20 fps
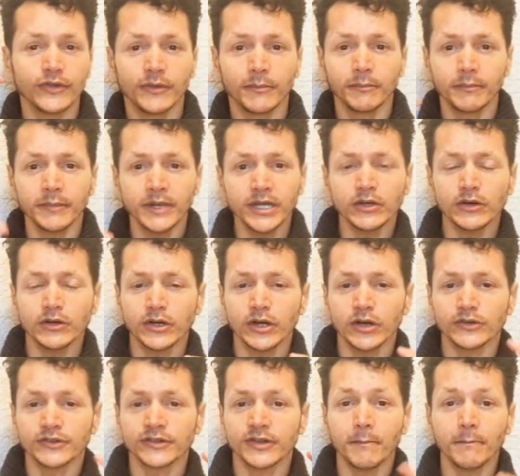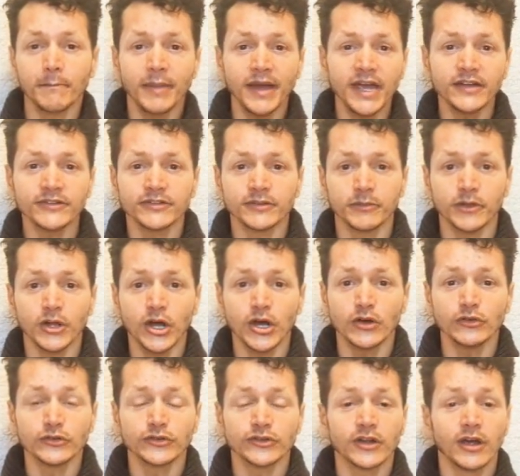middle notes and base
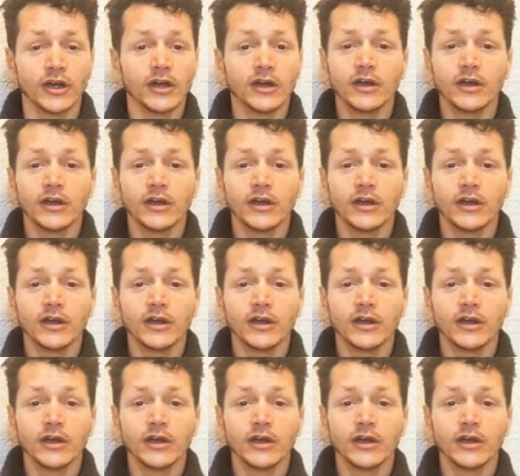notes,